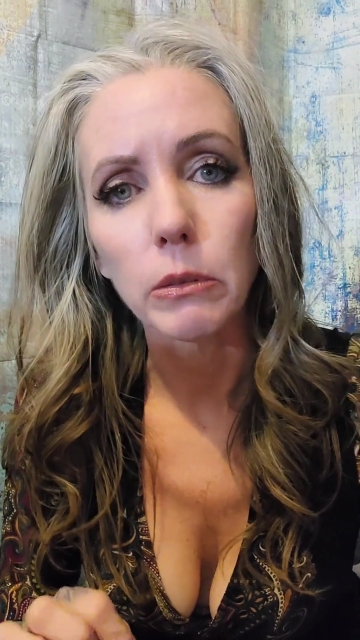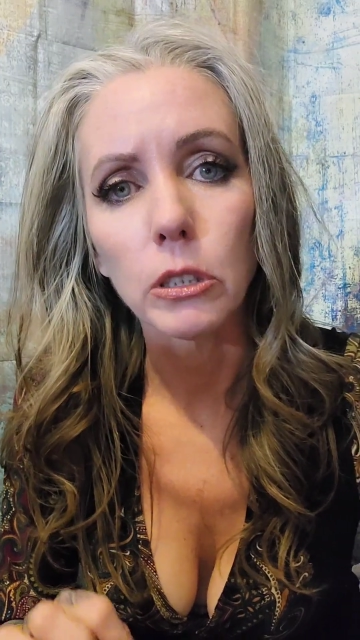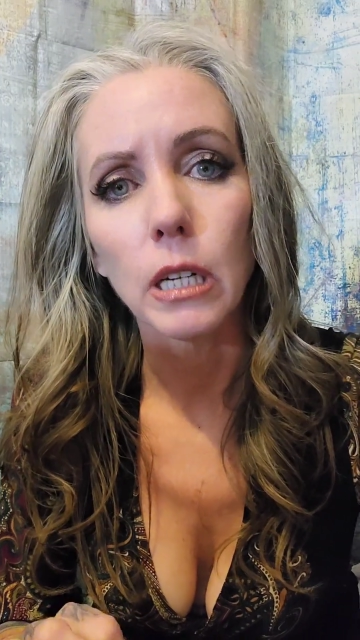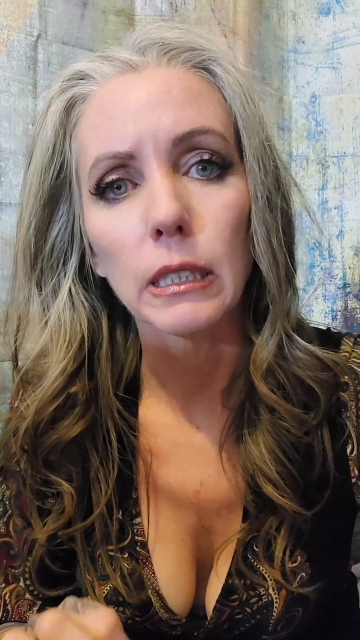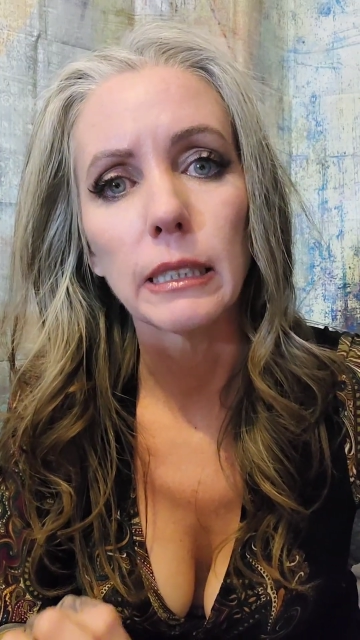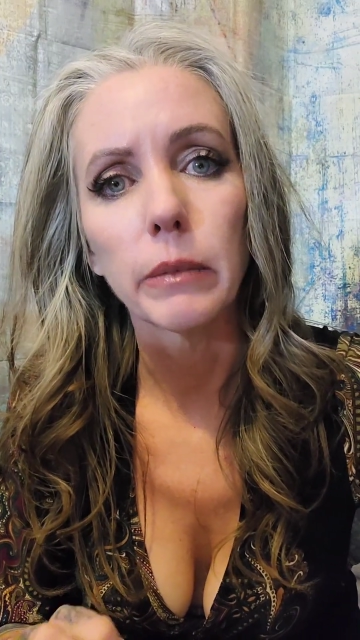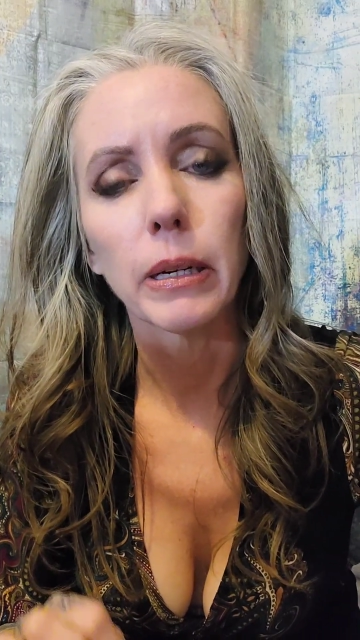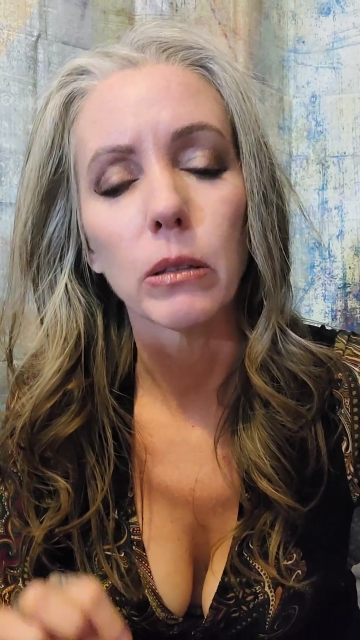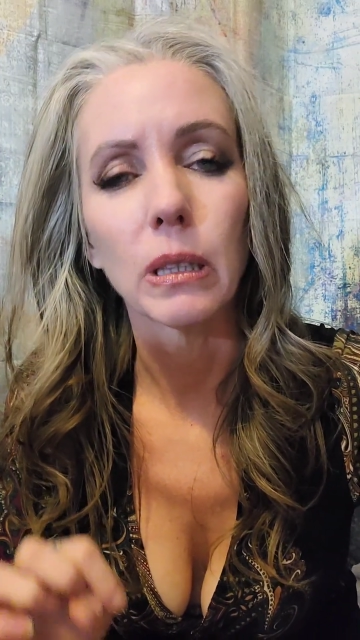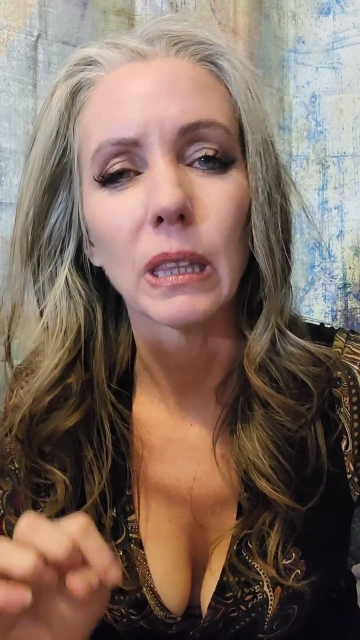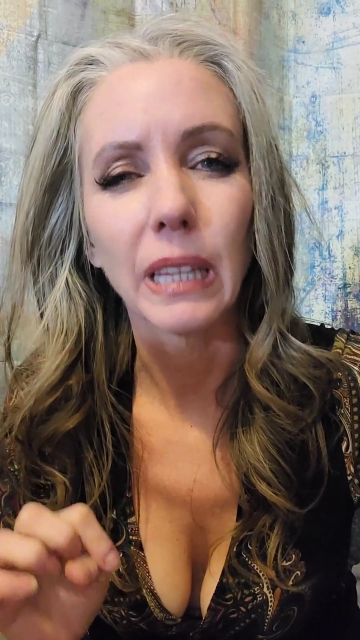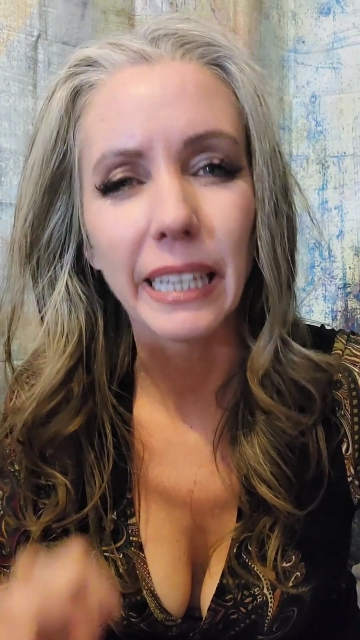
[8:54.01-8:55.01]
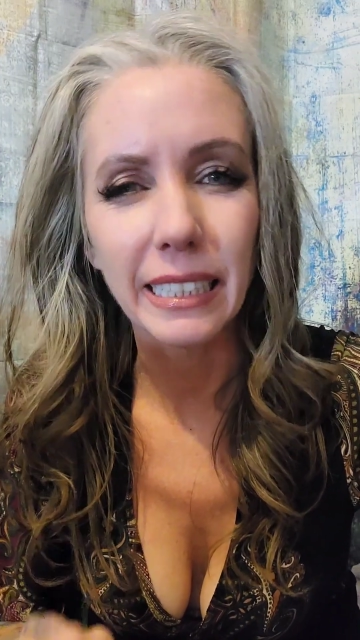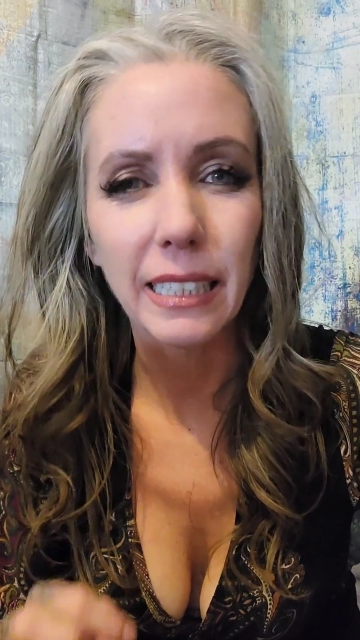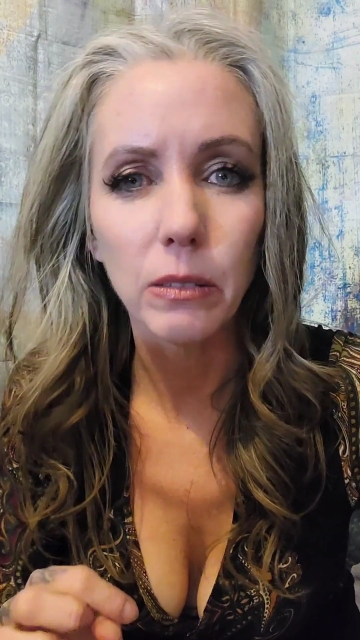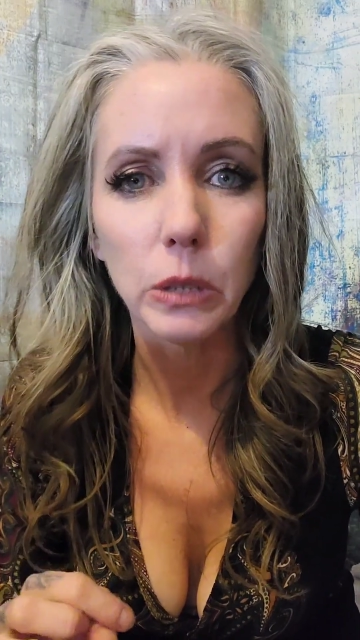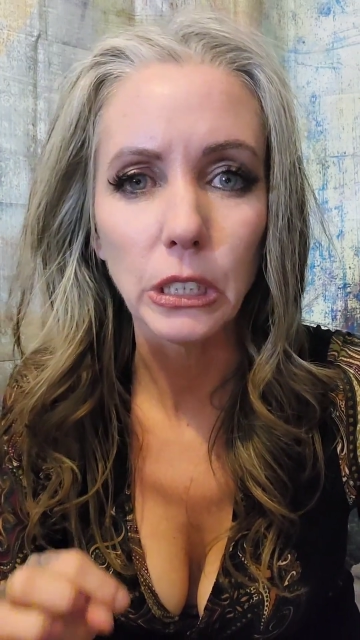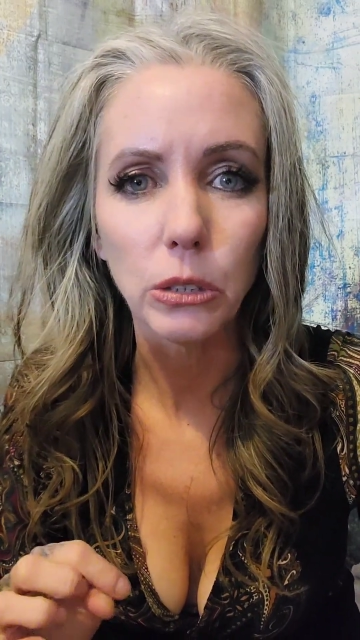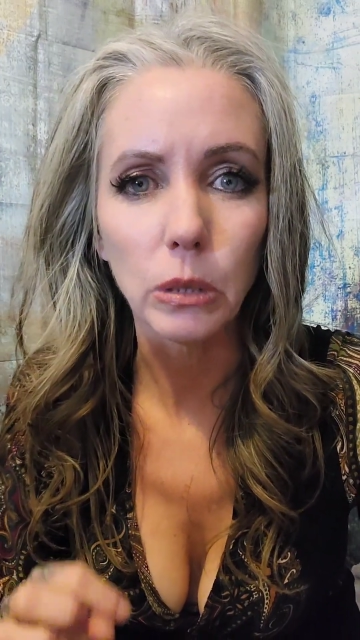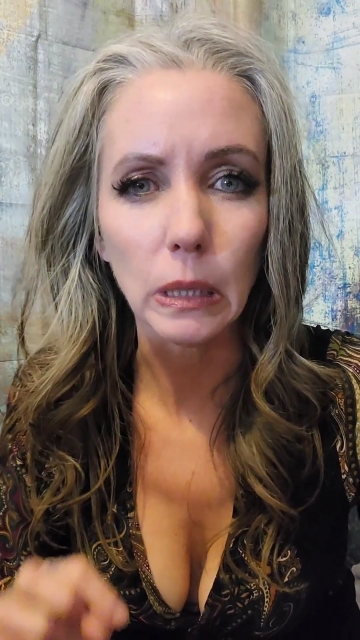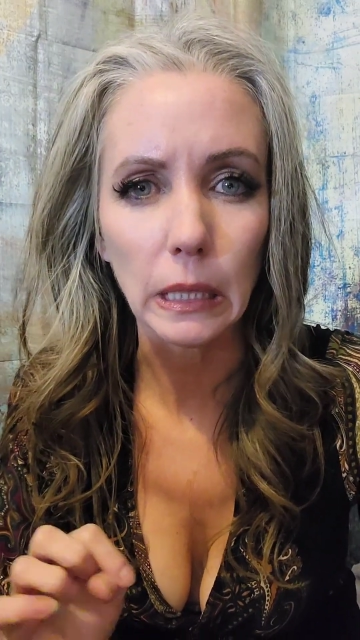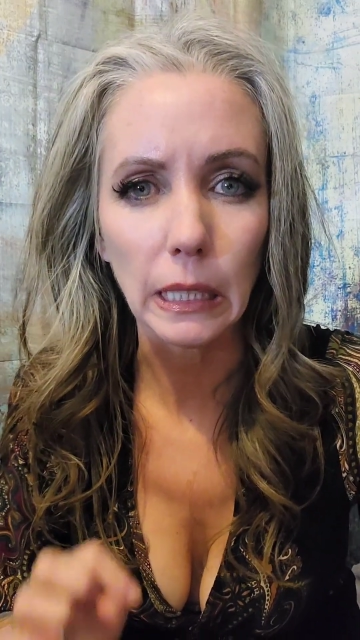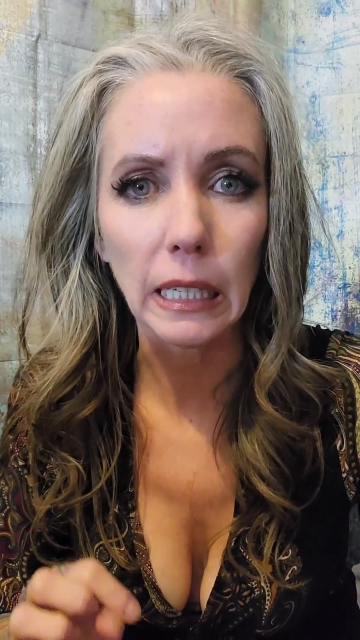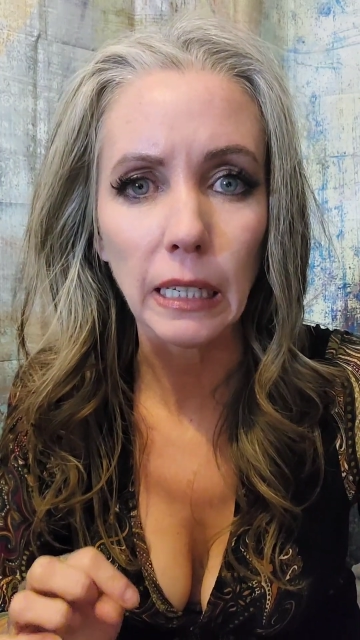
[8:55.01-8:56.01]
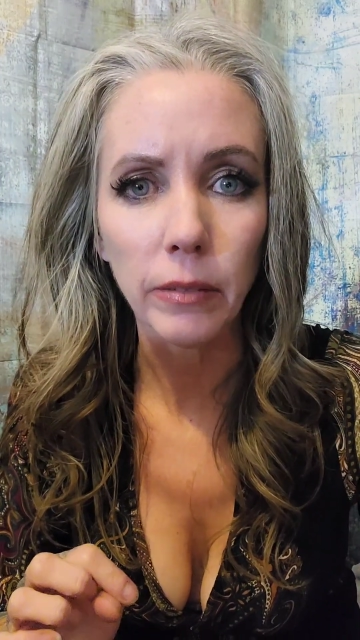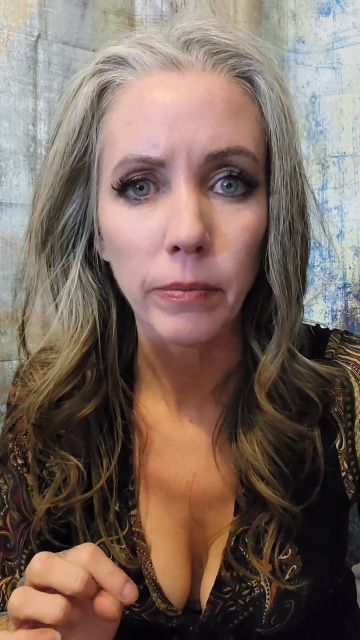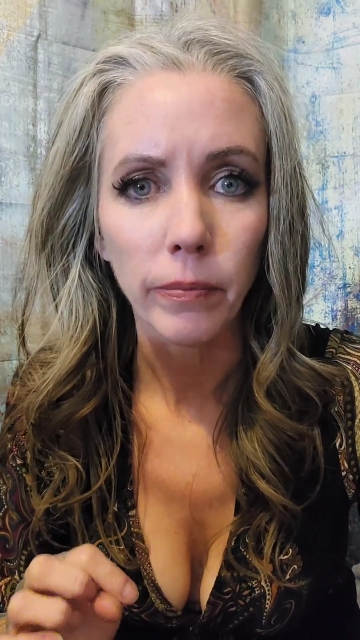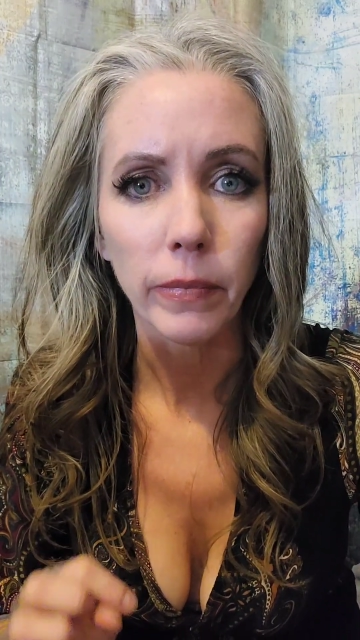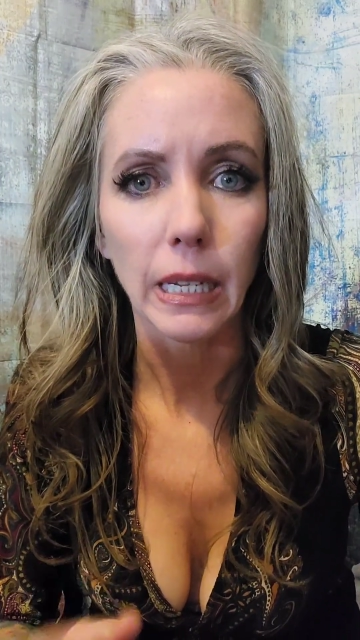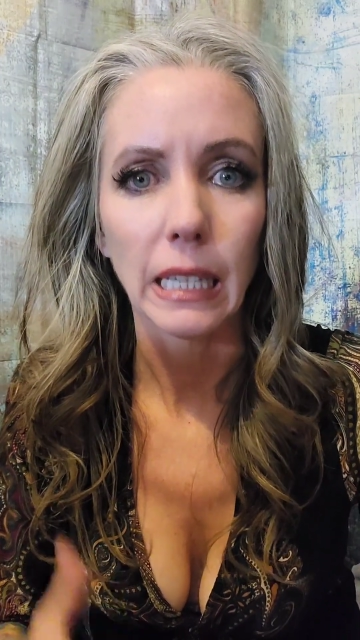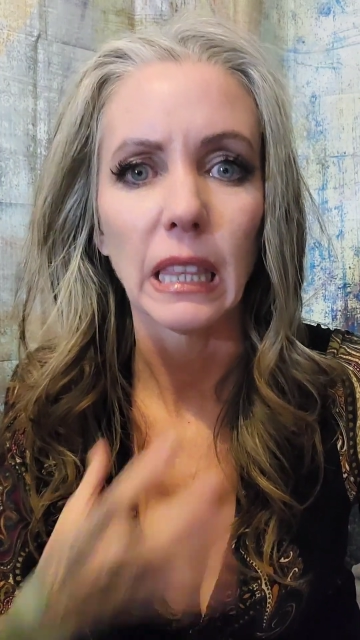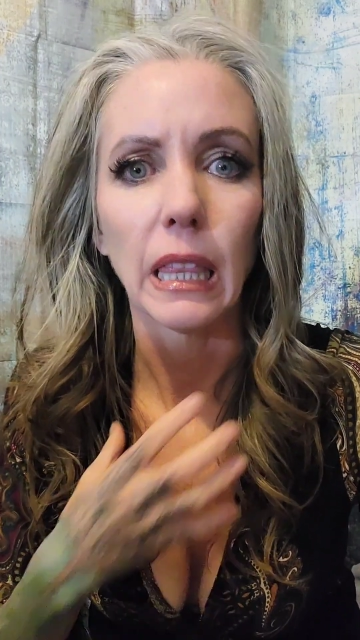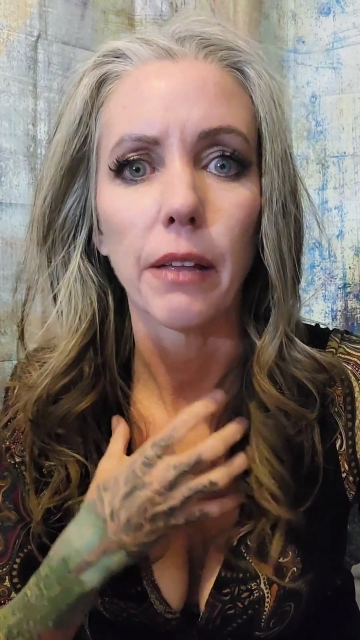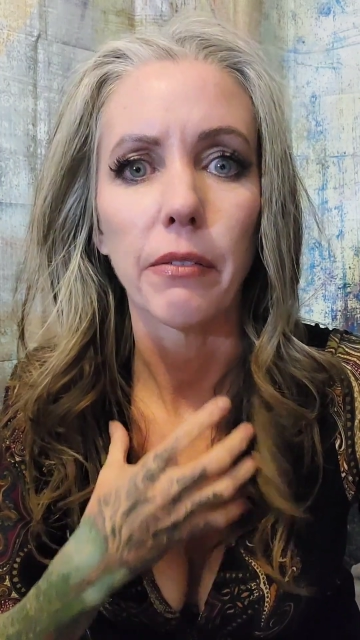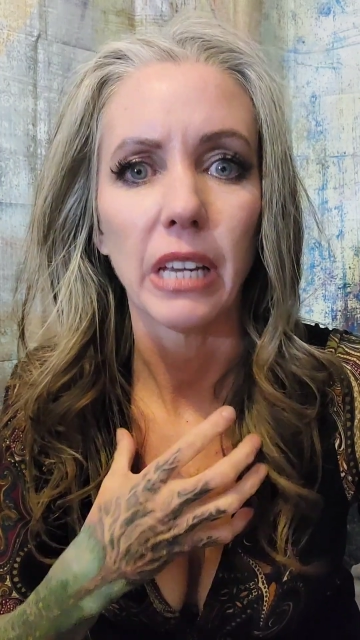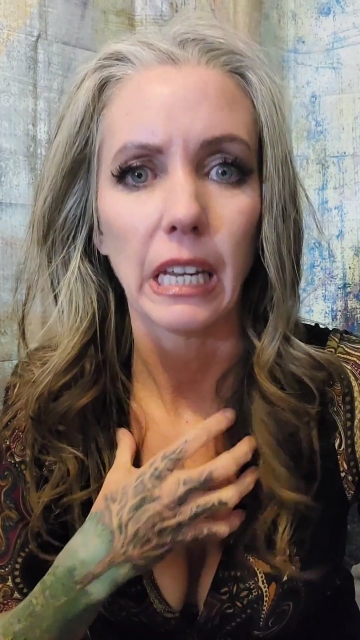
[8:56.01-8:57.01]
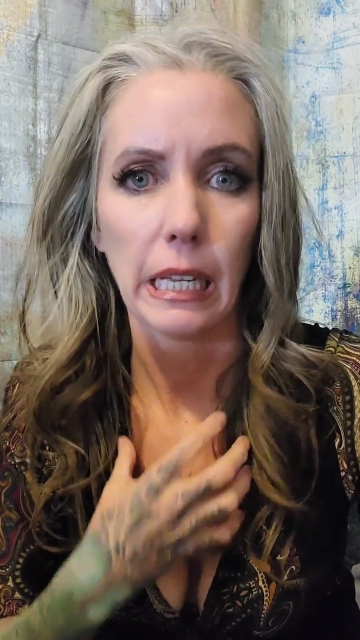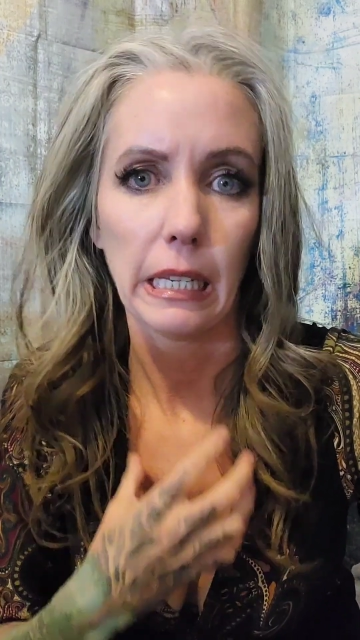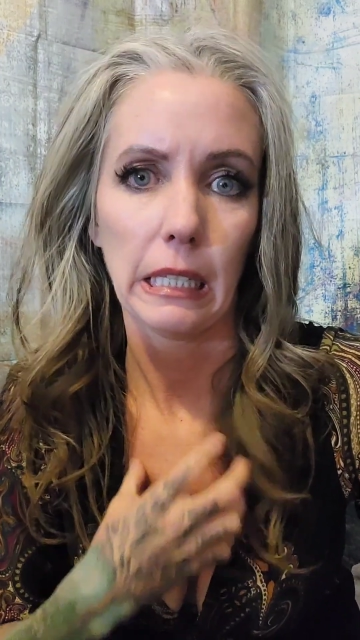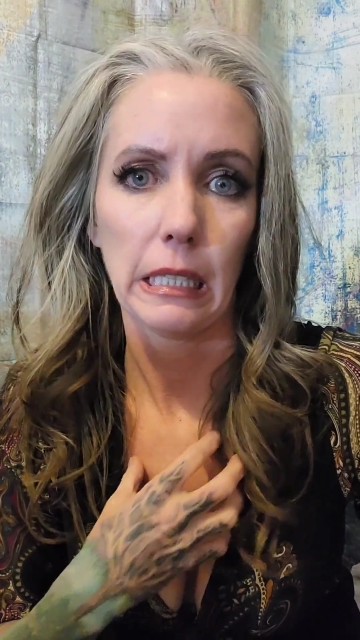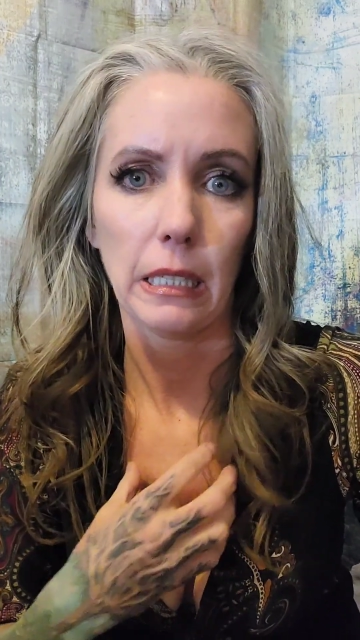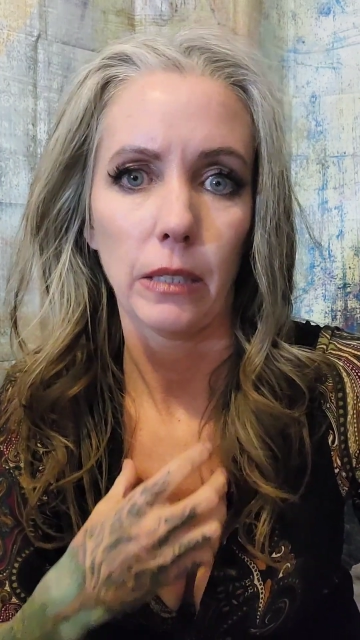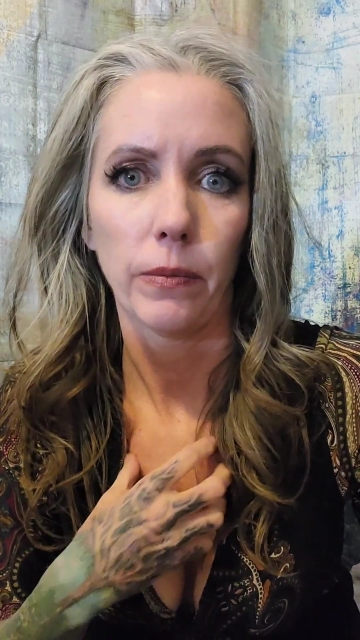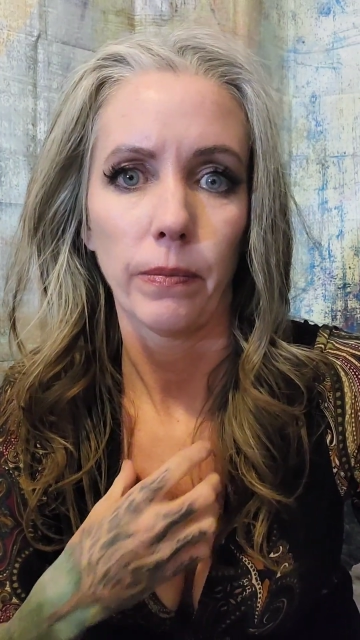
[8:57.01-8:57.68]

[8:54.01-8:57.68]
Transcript: I'm talking about liking what you see and loving it,